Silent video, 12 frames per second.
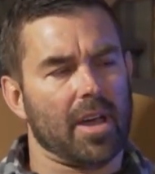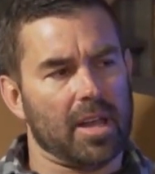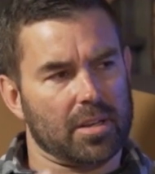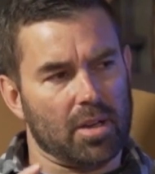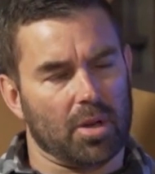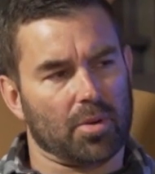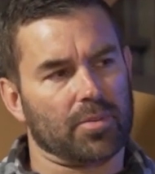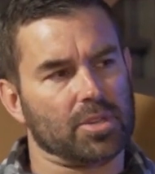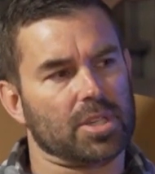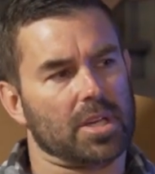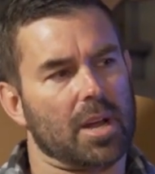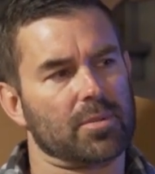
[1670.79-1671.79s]
I had tunnel
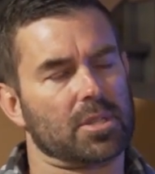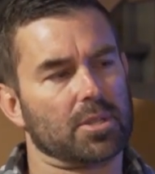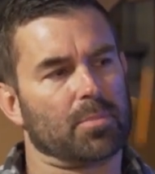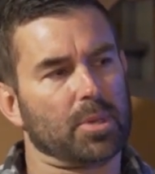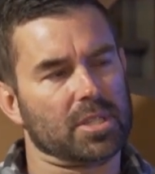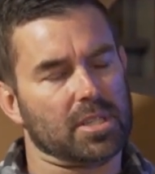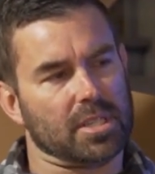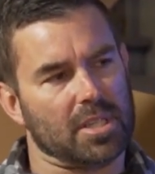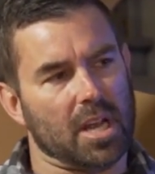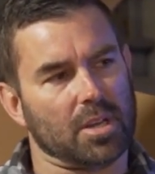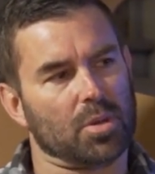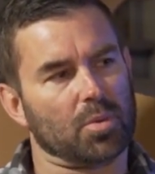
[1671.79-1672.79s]
vision. I was in the business.
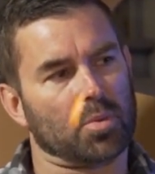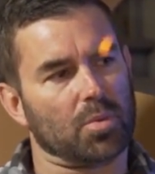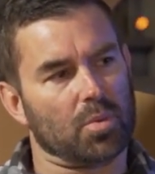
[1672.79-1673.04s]
I knew,